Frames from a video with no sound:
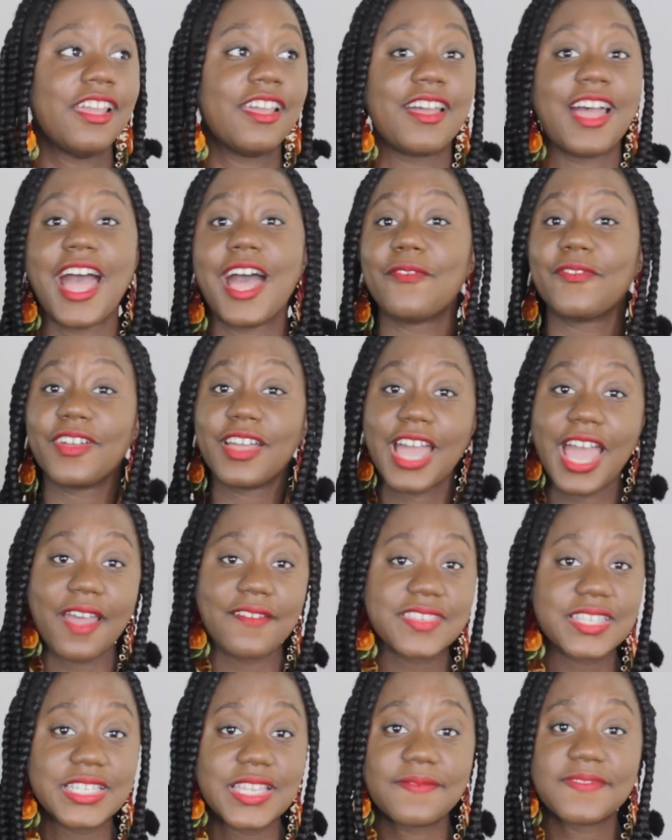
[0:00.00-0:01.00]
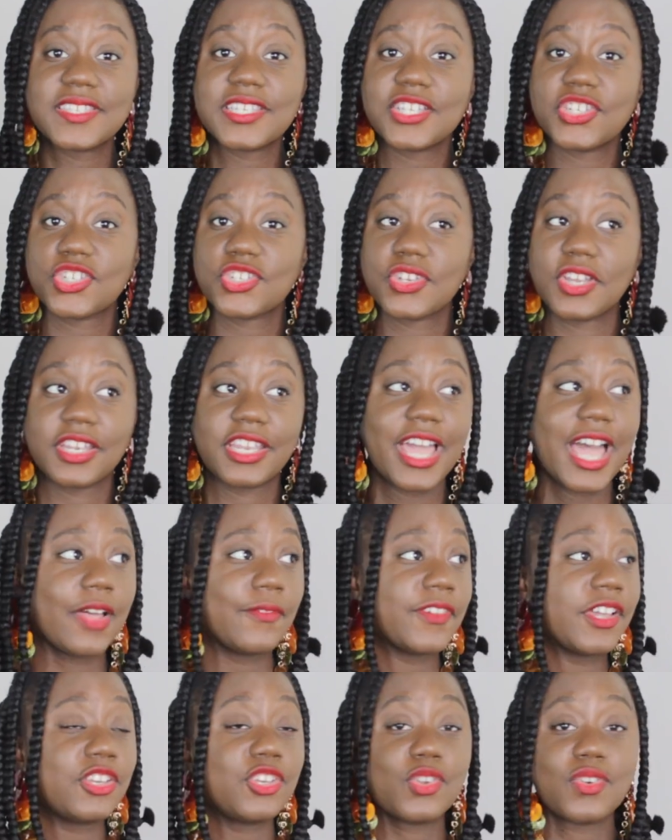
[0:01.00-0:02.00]
Have a half sleeve t-shirt,
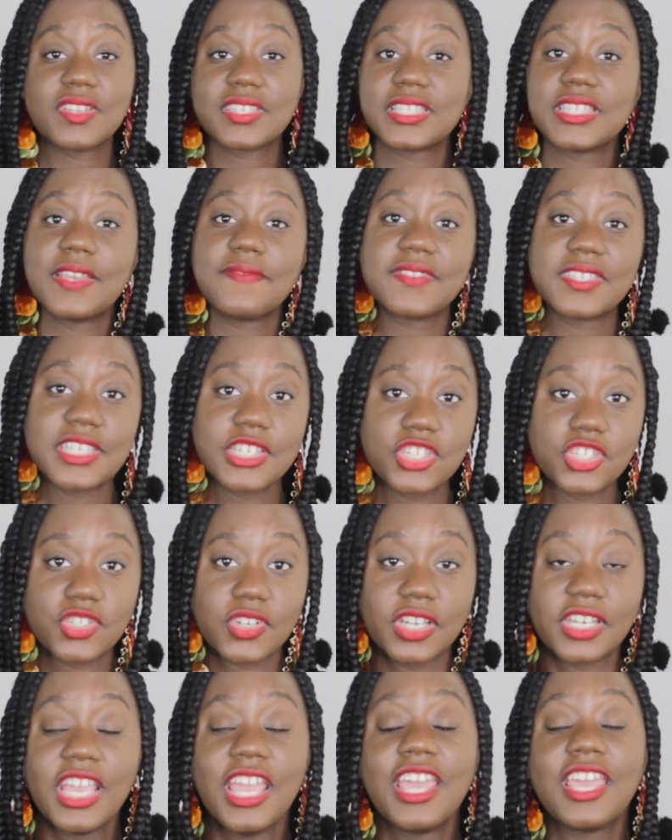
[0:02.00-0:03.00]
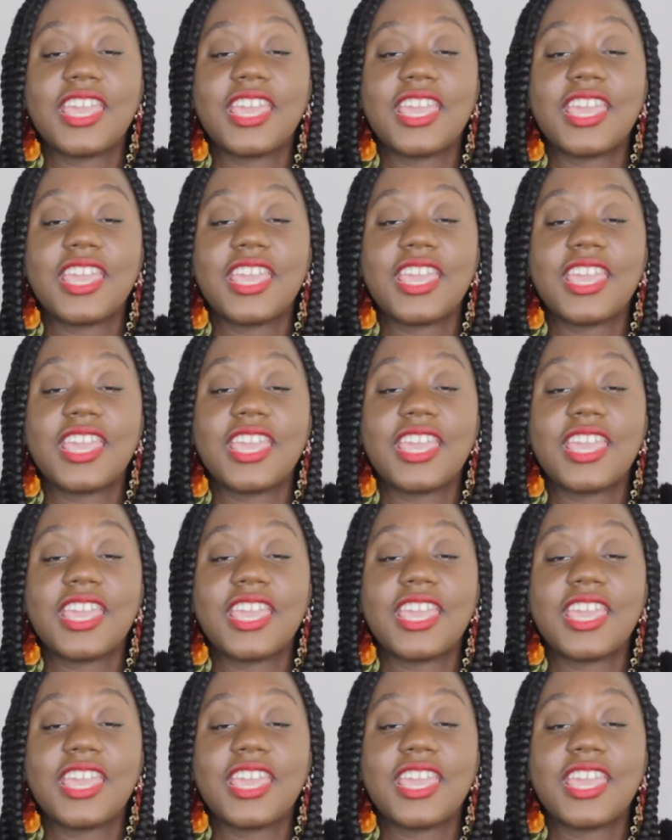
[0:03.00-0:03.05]
have a no sleeve t-shirt.